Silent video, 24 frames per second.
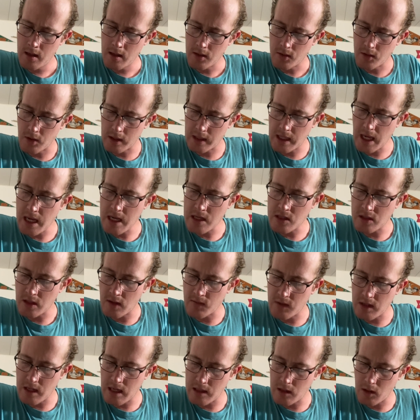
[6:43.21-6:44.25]
The gate of
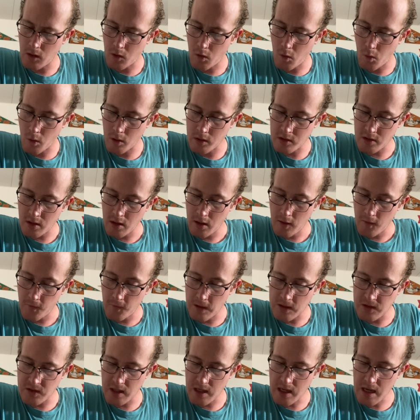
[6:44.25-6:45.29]
the inner court,
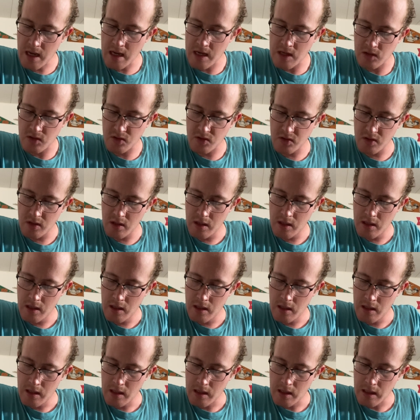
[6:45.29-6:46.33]
facing east,
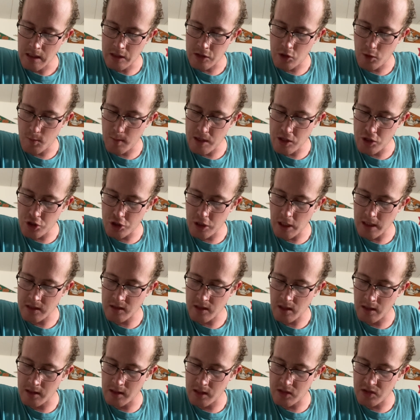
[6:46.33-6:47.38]
is to be shut
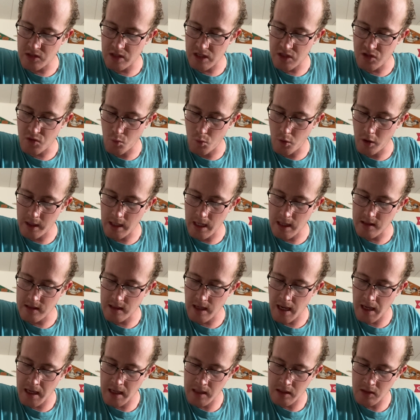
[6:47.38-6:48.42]
on the 6 working
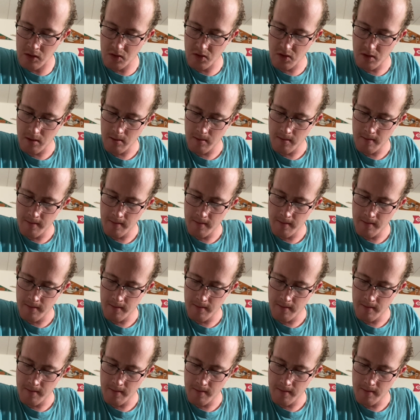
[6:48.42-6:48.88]
days.